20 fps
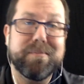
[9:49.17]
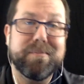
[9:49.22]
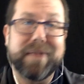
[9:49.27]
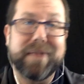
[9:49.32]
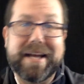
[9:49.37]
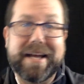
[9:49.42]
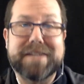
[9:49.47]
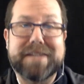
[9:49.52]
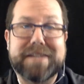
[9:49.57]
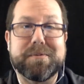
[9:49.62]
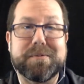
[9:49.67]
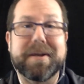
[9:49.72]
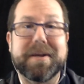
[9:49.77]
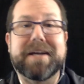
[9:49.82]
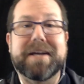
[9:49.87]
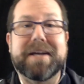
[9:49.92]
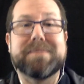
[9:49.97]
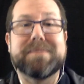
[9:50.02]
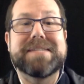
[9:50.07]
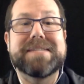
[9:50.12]
plans when it
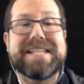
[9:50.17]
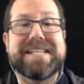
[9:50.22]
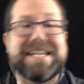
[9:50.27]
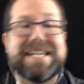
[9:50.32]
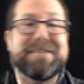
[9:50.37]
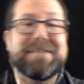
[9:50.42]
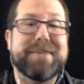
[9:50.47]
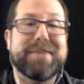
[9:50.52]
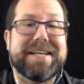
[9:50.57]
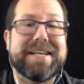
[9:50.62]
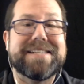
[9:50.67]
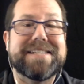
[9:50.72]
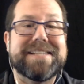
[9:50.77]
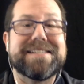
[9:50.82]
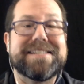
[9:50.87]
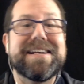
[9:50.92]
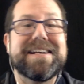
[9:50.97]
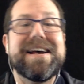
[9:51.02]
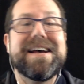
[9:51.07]
comes to EVs,